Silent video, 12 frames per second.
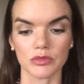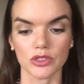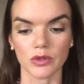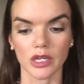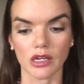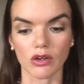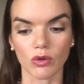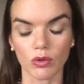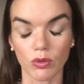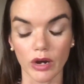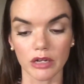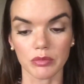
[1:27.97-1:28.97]
doing
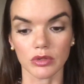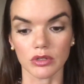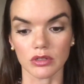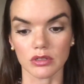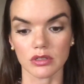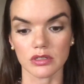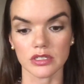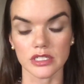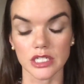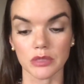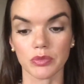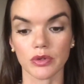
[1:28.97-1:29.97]
incredible
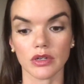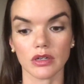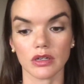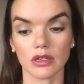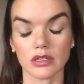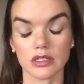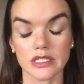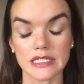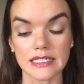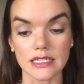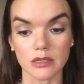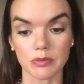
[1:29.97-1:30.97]
deep
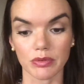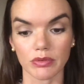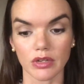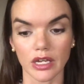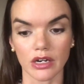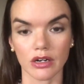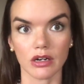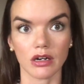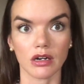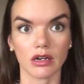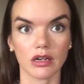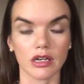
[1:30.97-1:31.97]

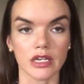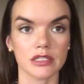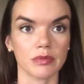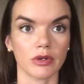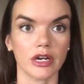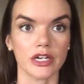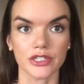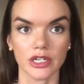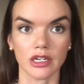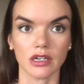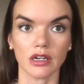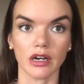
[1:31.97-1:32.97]
inner
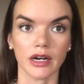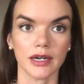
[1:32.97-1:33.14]
exploration